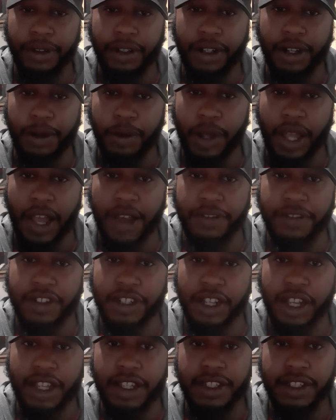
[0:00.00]
You know, we have a
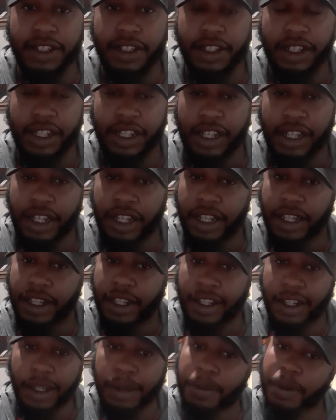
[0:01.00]
chance to
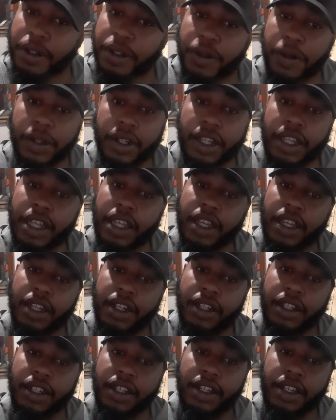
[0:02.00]
get up and do it again.